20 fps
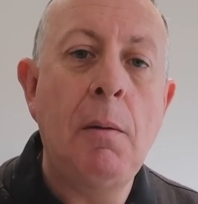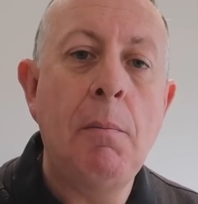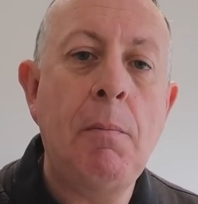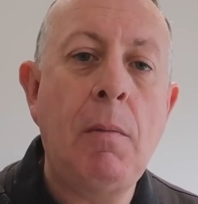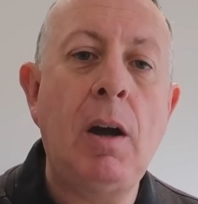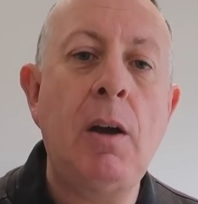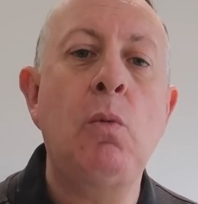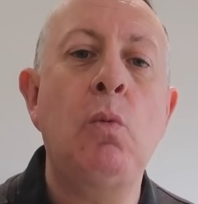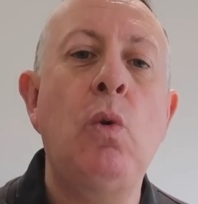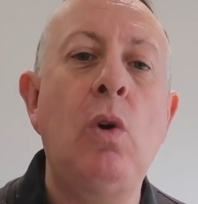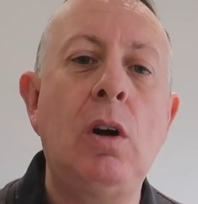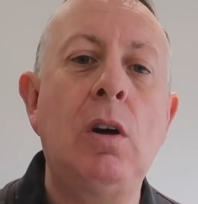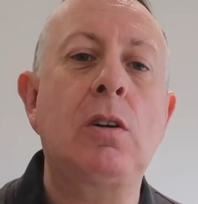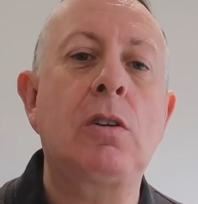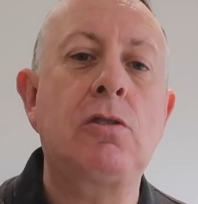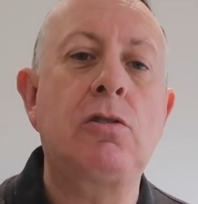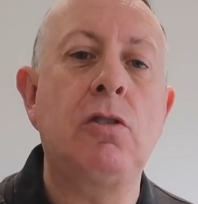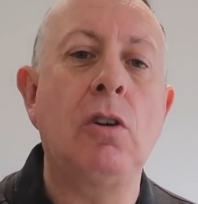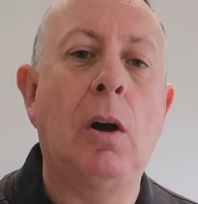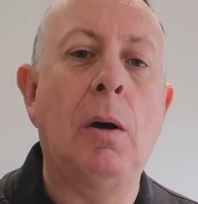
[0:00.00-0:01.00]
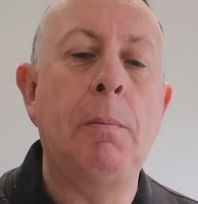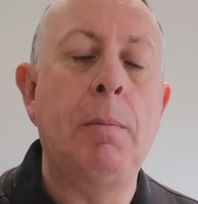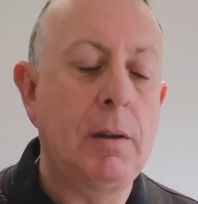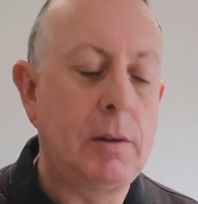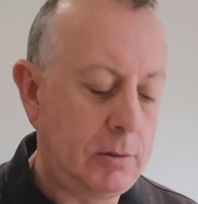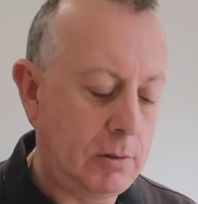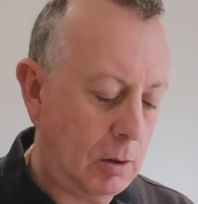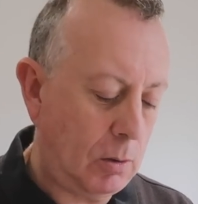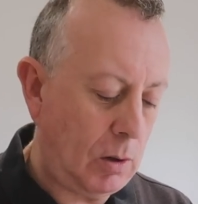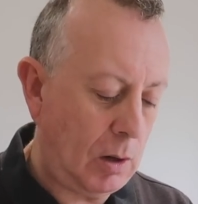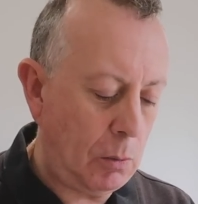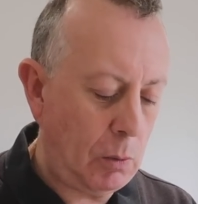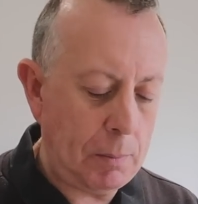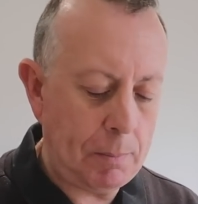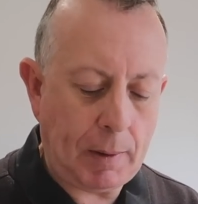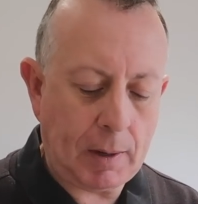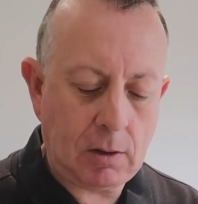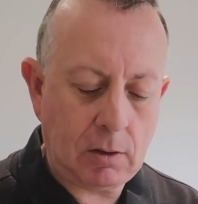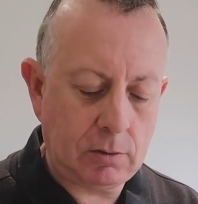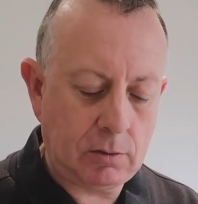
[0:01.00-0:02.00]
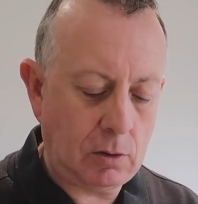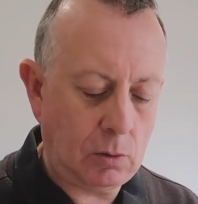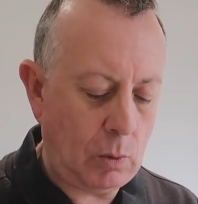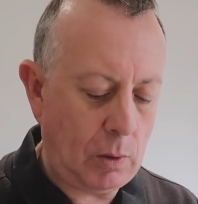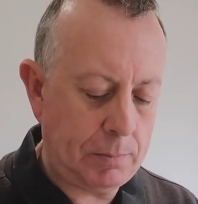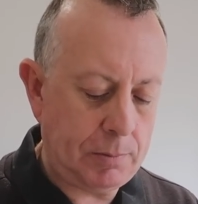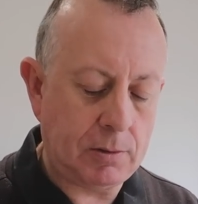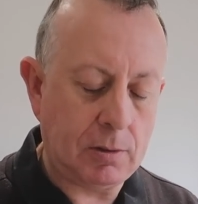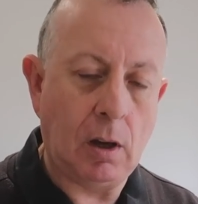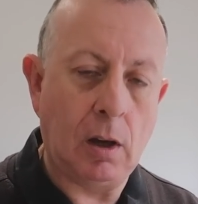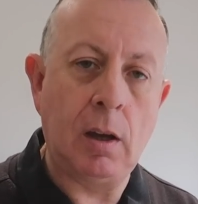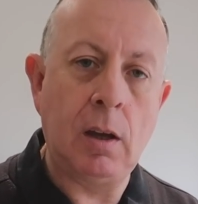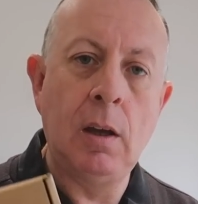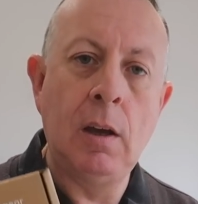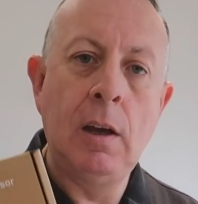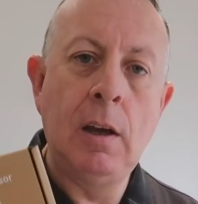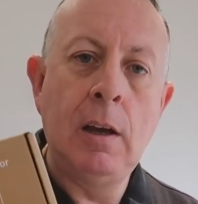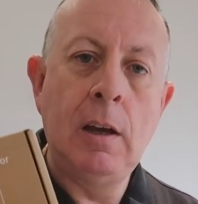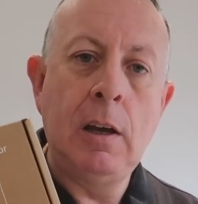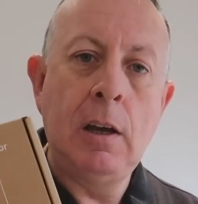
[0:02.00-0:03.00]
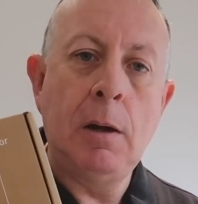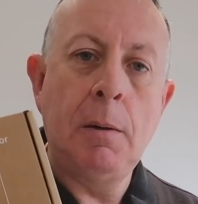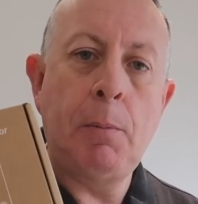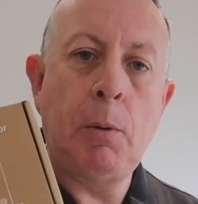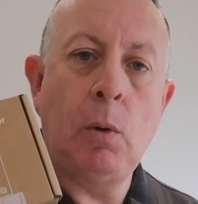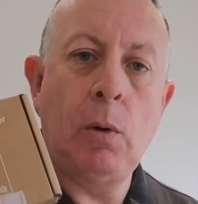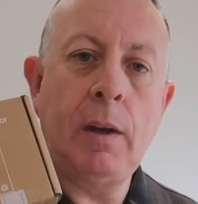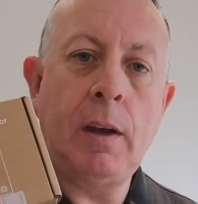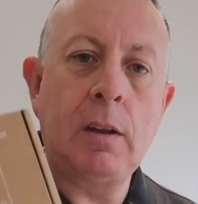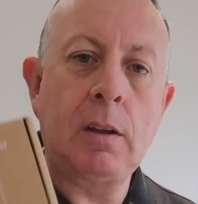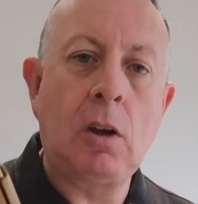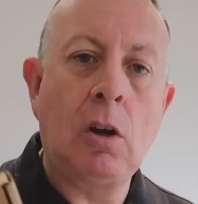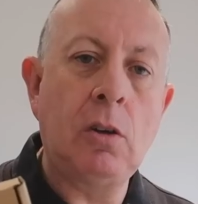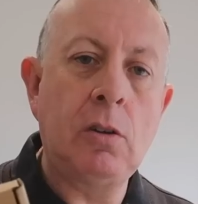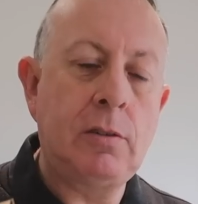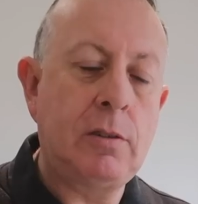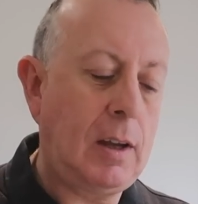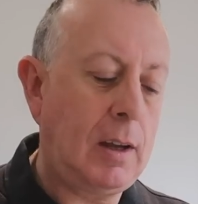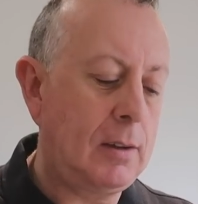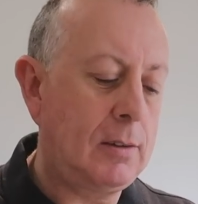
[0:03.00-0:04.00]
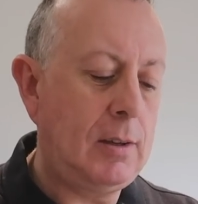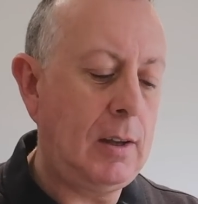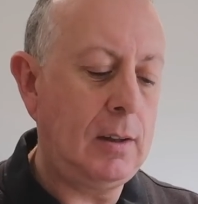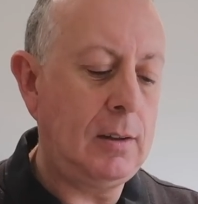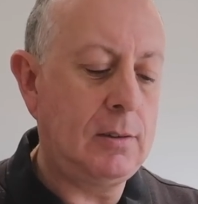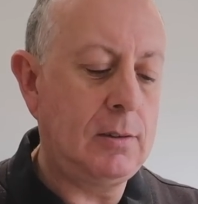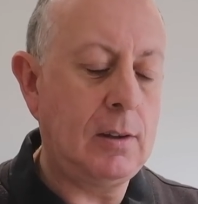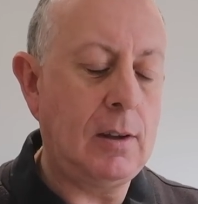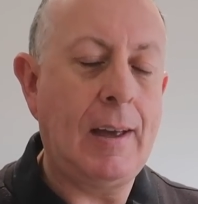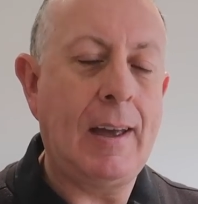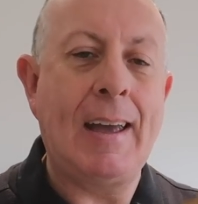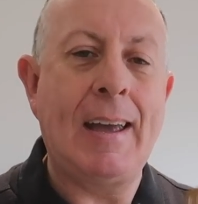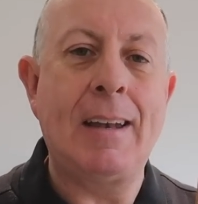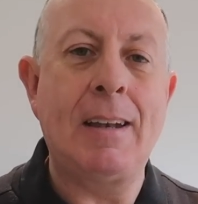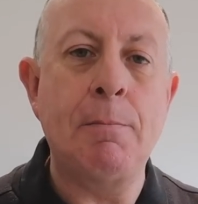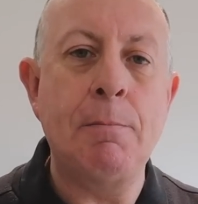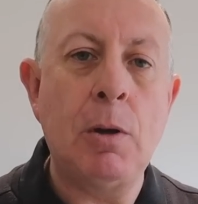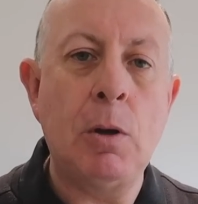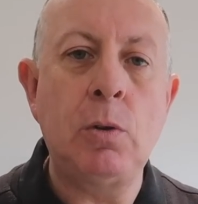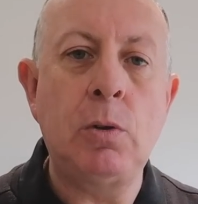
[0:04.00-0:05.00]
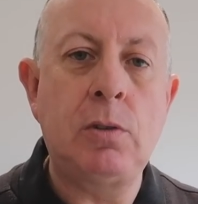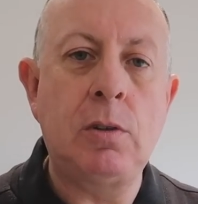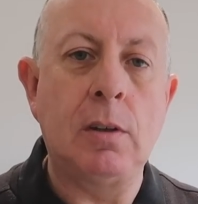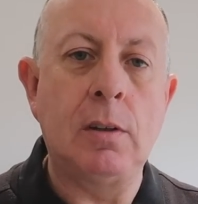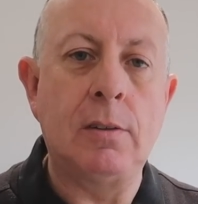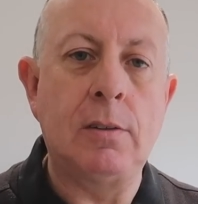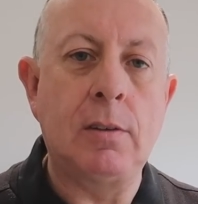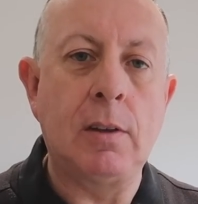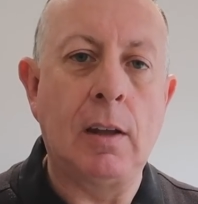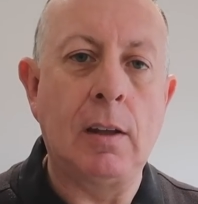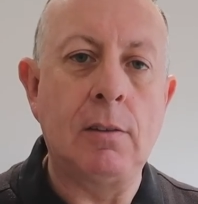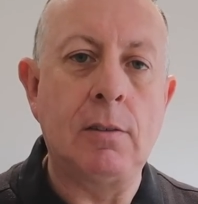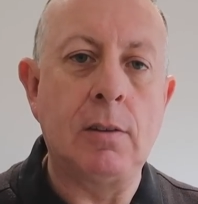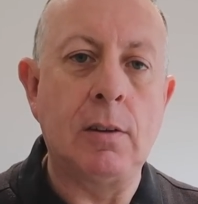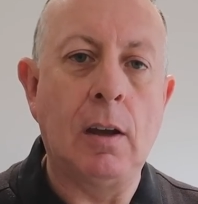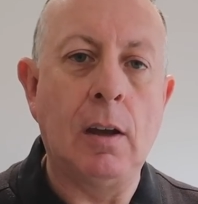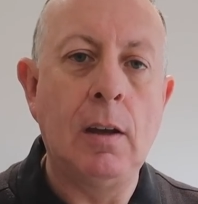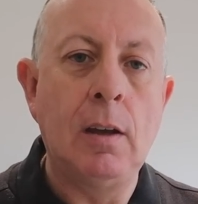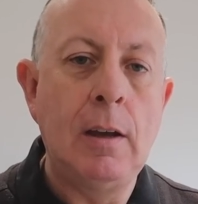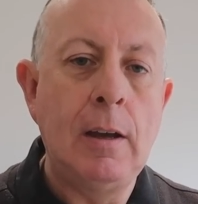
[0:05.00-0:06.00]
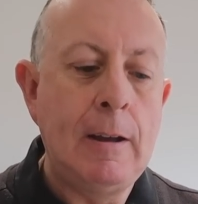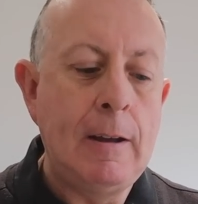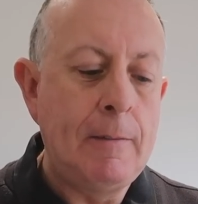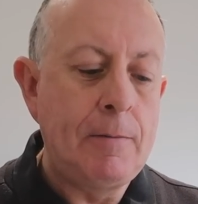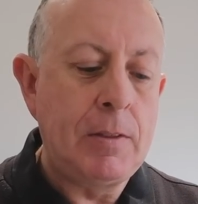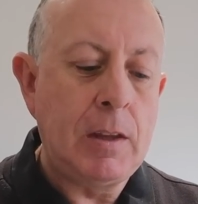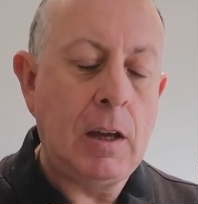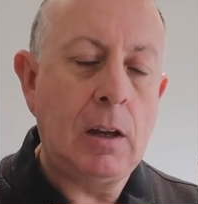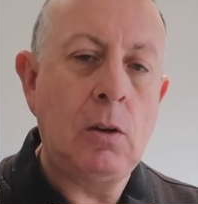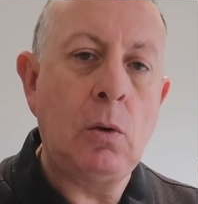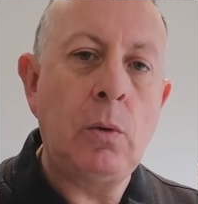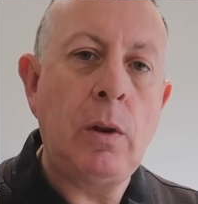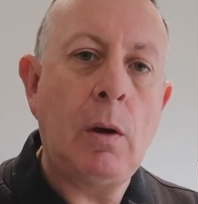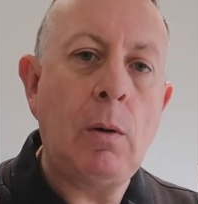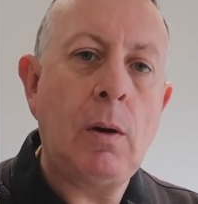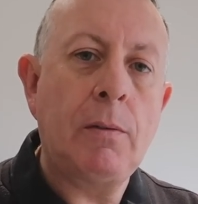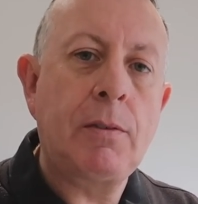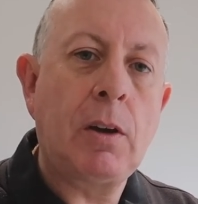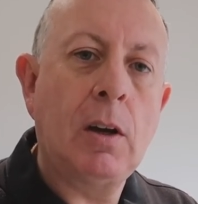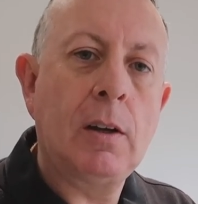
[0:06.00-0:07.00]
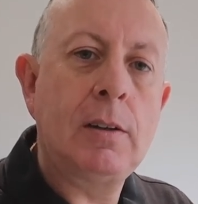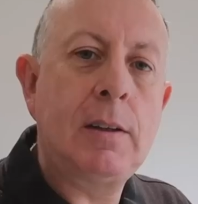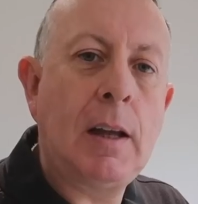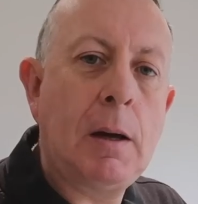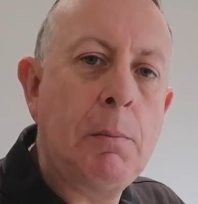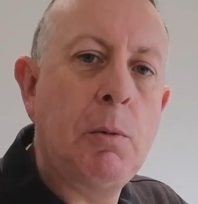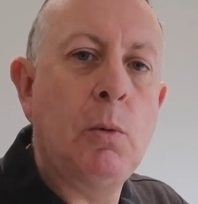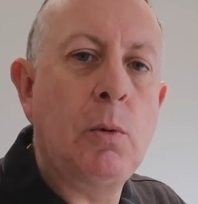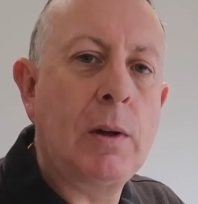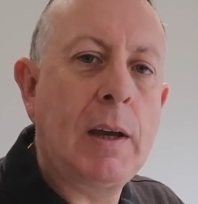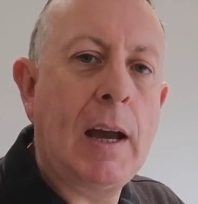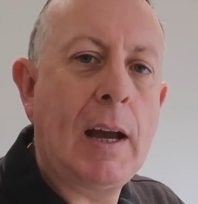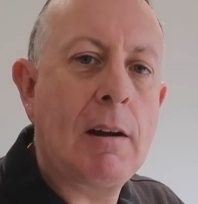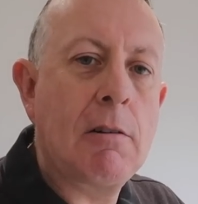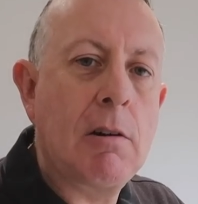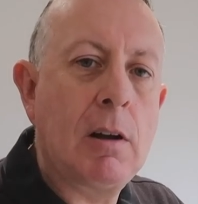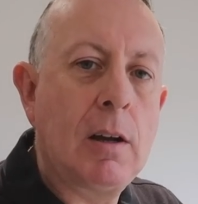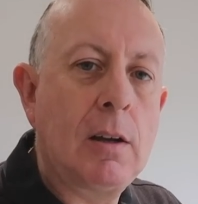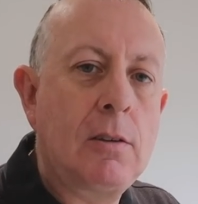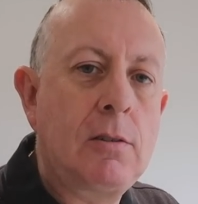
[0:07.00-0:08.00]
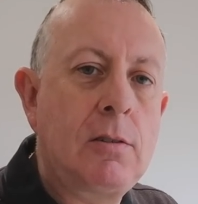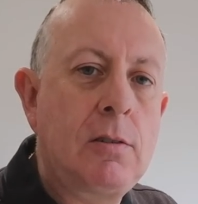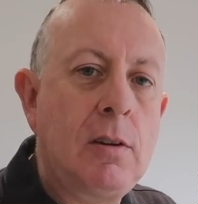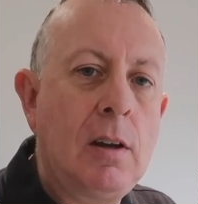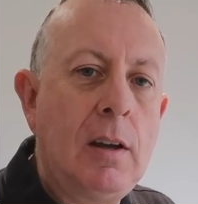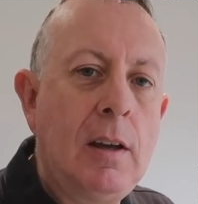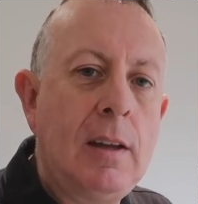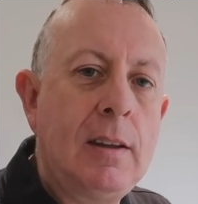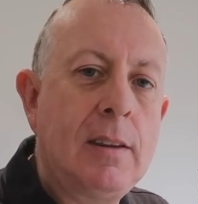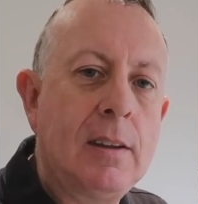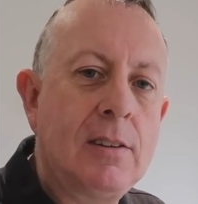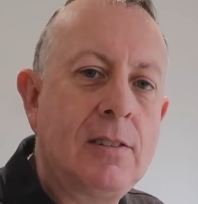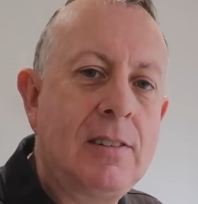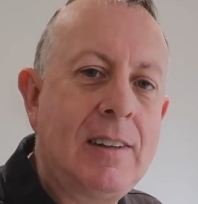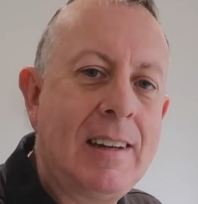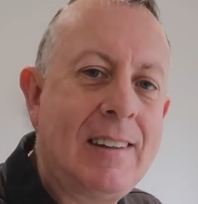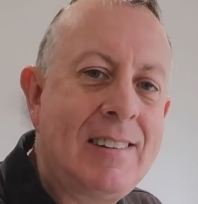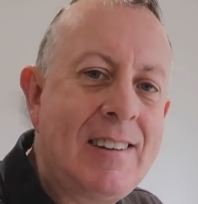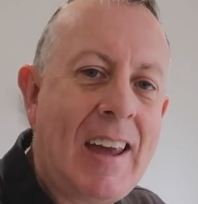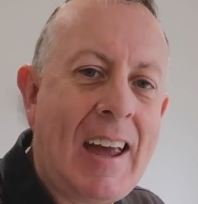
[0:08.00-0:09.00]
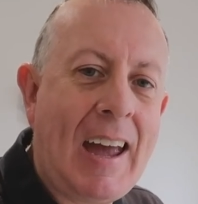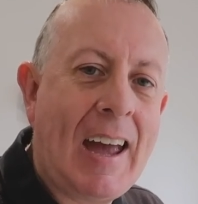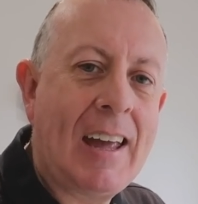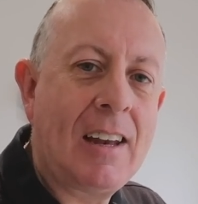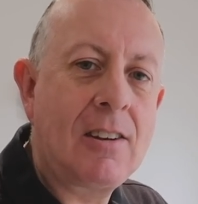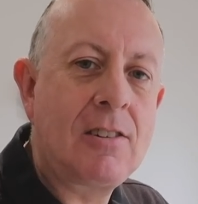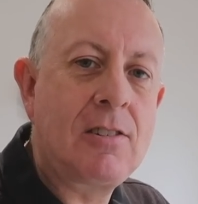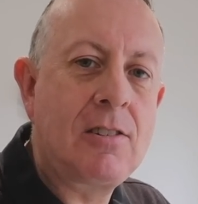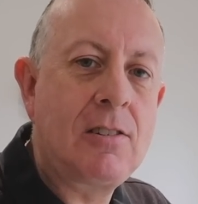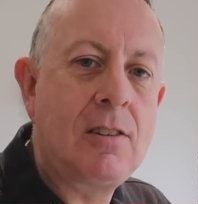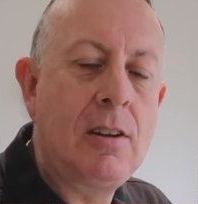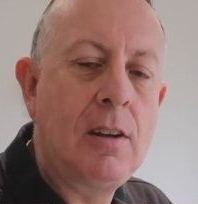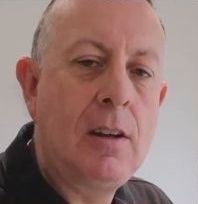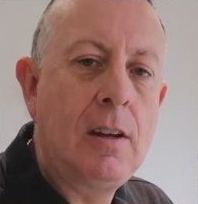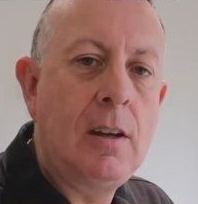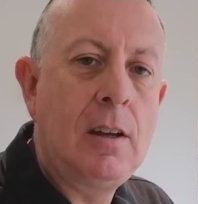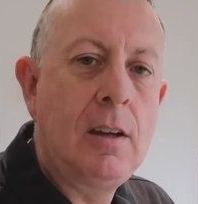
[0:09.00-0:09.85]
my workshop. So I went back onto the website and bought another contact sensor and motion sensor. And although I've got a double garage that's detached,